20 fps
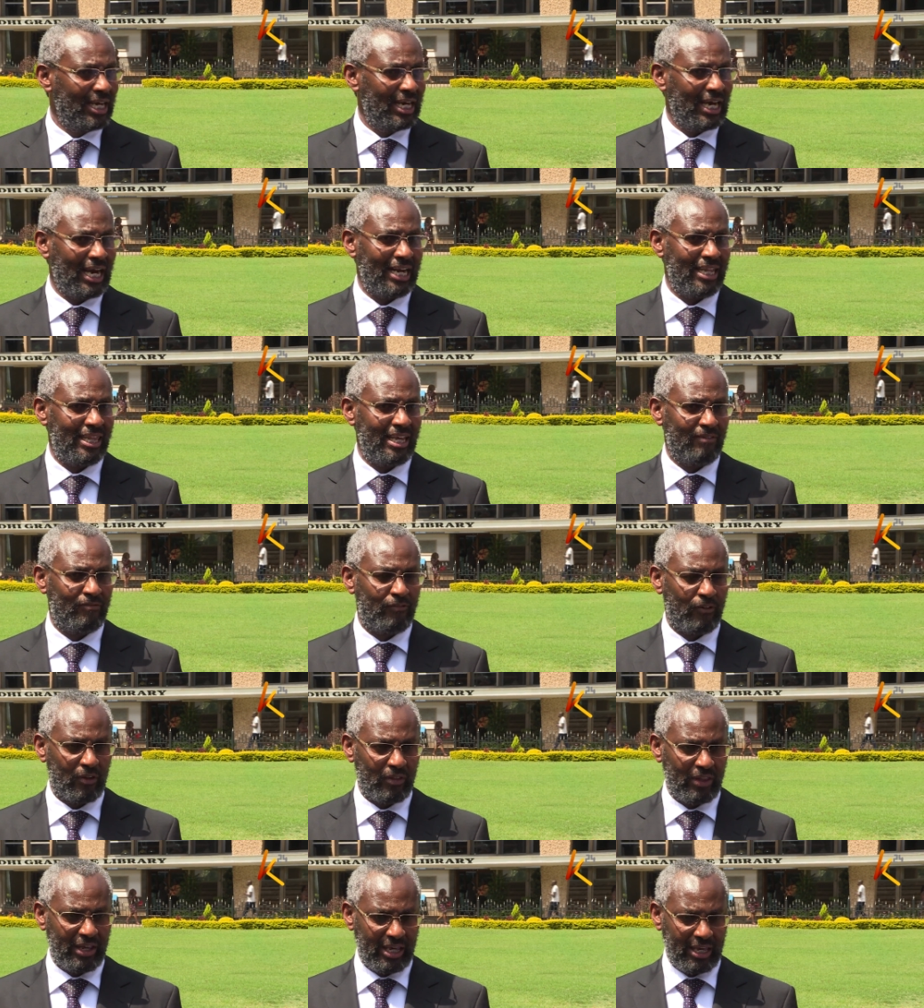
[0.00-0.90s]
And
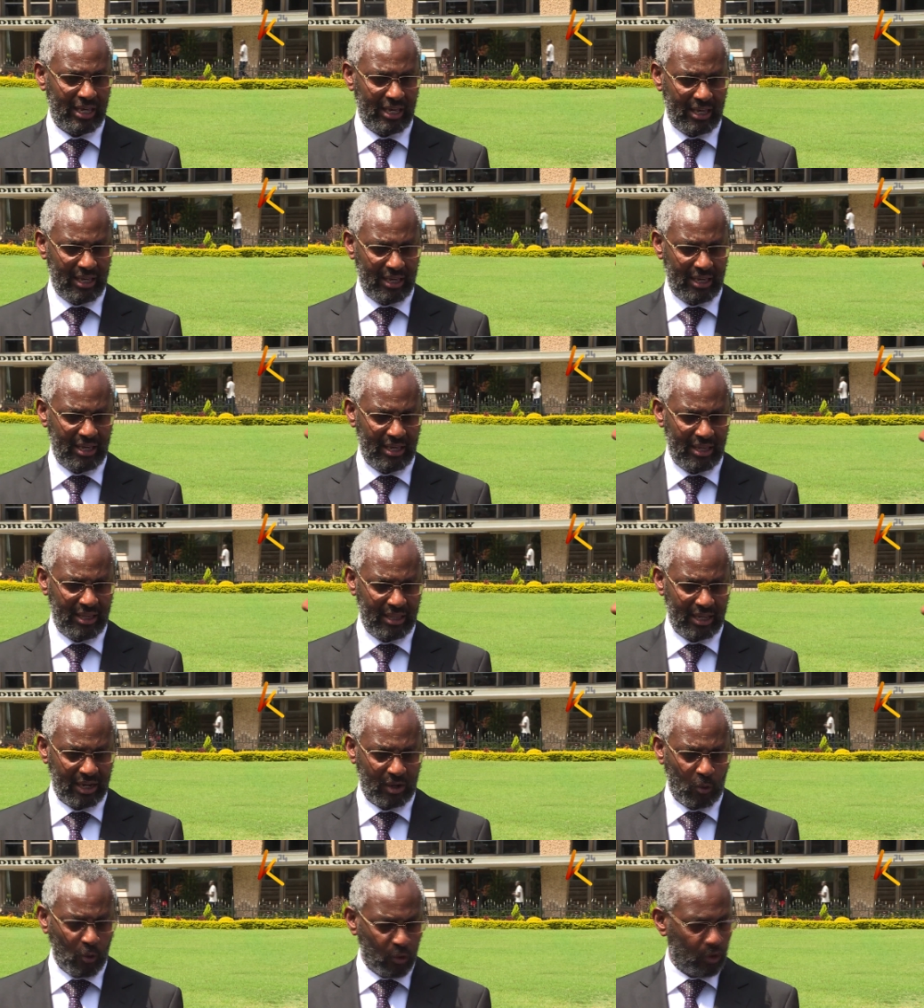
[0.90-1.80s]
therefore,
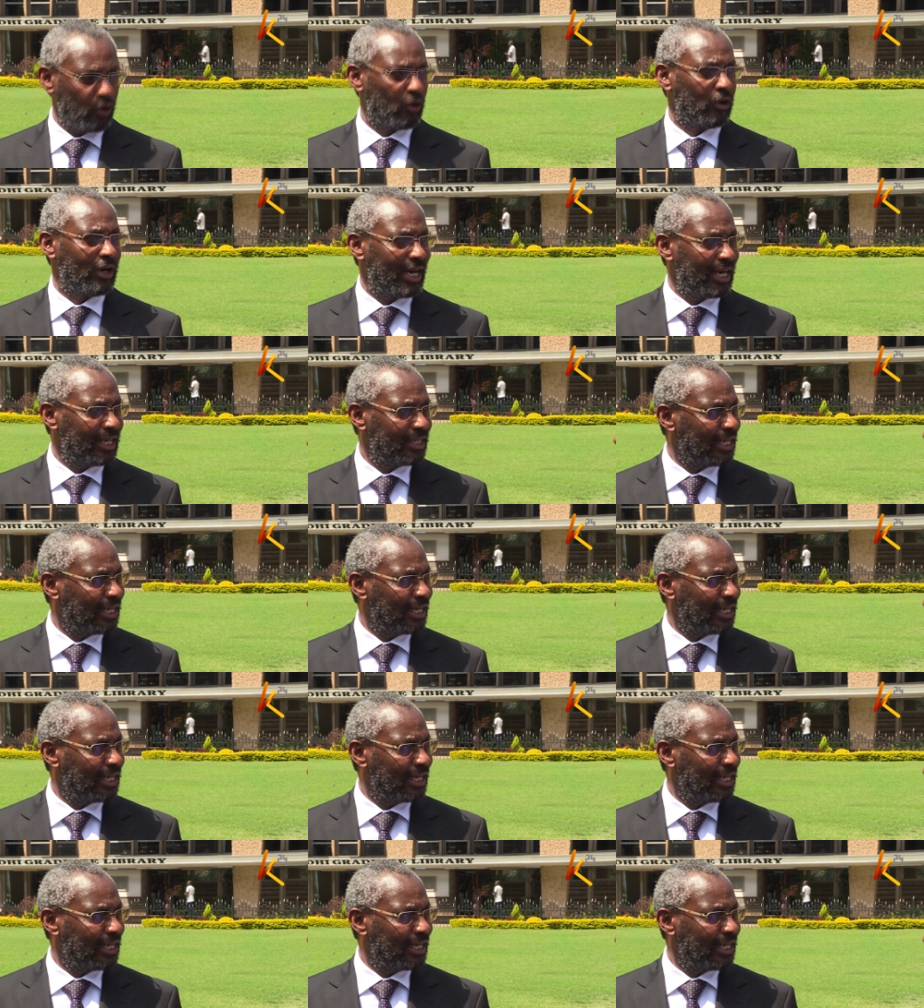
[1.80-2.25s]
the code order